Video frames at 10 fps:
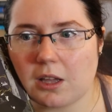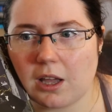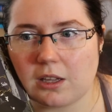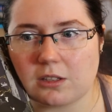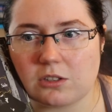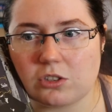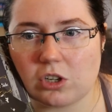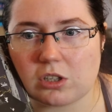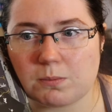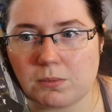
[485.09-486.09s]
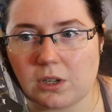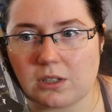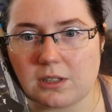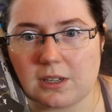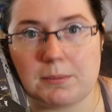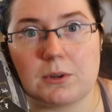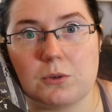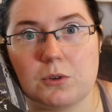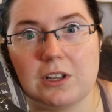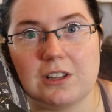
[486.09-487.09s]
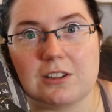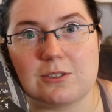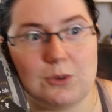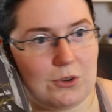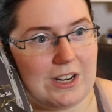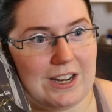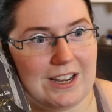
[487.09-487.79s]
and just bloody typical in this story.